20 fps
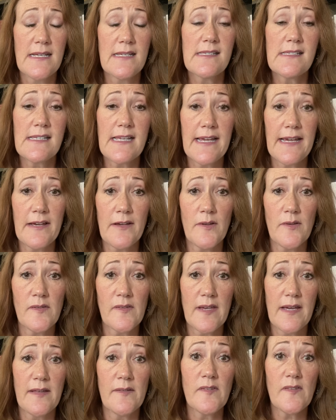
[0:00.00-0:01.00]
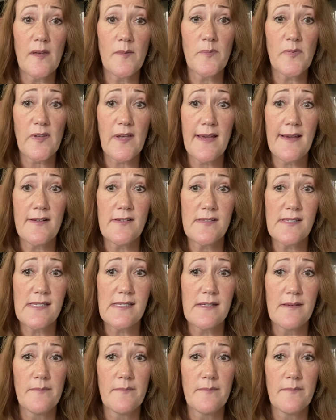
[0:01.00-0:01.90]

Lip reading: scales, and subscales.